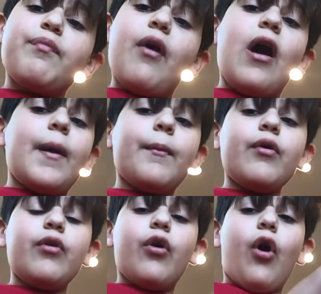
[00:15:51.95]
F
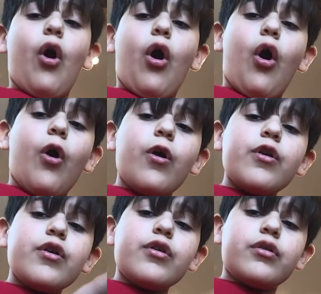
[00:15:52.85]
prime
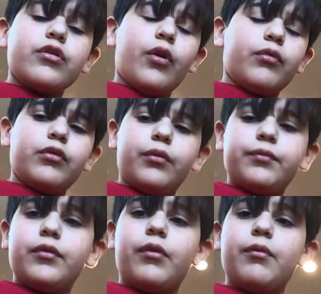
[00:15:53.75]
R, no.
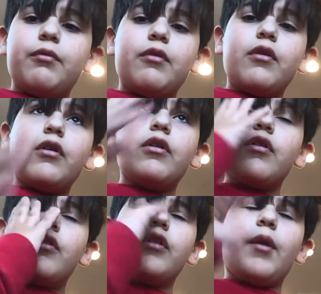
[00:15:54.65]

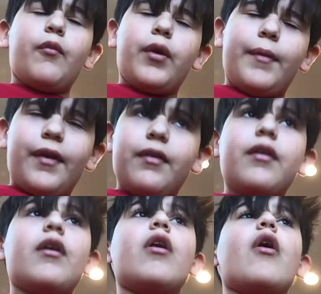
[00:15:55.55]
Wait a
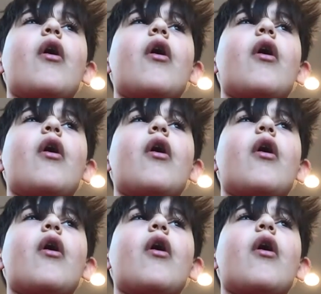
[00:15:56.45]
minute.